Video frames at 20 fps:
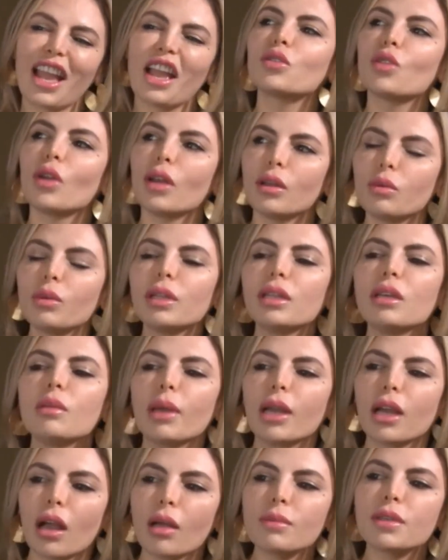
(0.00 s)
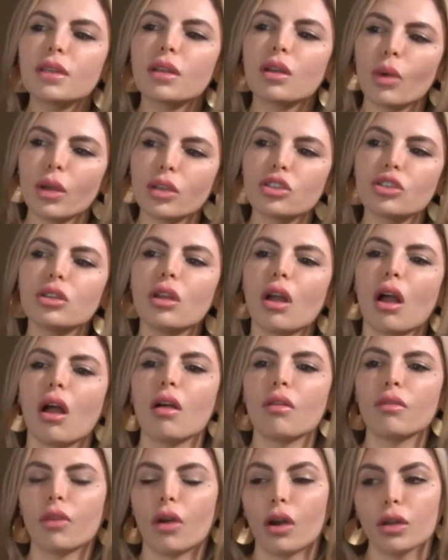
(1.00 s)
So it really becomes a question
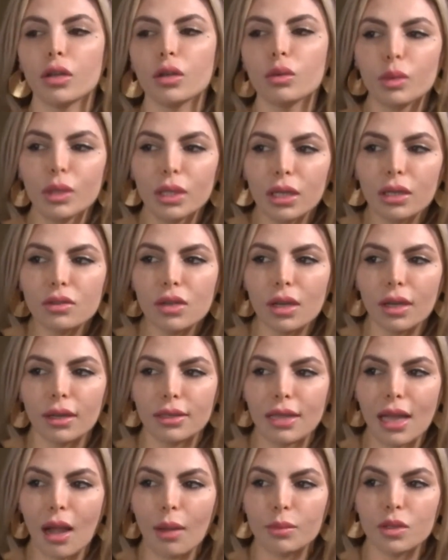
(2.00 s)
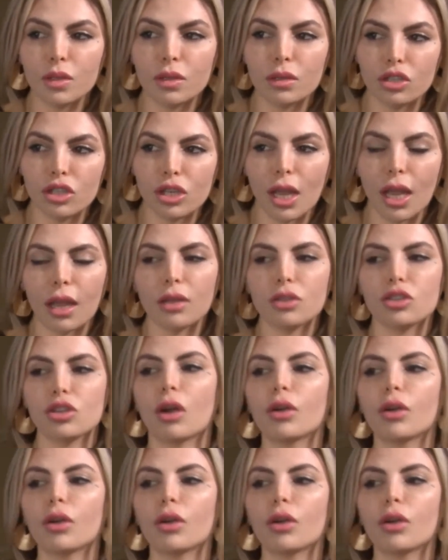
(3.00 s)
of, are you willing to adapt to the change?